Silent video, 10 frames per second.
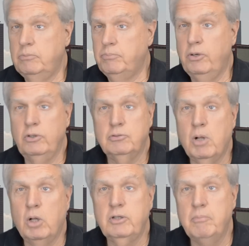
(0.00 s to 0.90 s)
that produce
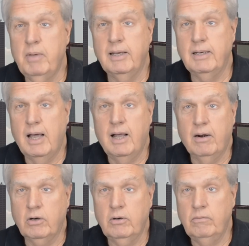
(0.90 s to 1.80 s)
multi-million
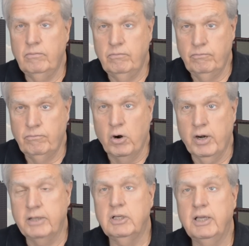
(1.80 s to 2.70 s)
dollar
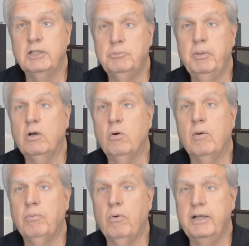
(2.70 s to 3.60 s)
verdicts against big
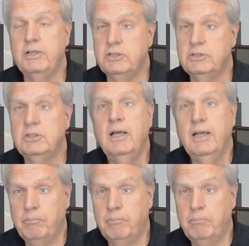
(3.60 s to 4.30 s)
corporations.